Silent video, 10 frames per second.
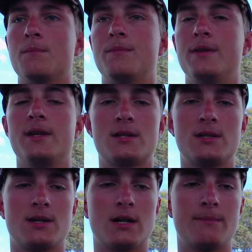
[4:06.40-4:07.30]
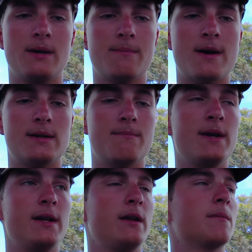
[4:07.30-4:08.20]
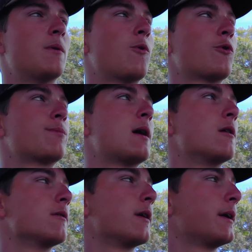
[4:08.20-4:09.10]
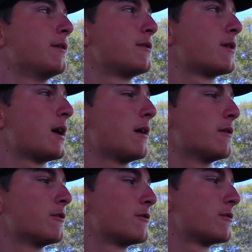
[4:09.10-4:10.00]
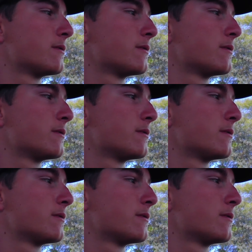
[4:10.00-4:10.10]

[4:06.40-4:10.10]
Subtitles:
This is going to be about the medium horsepower range tractors.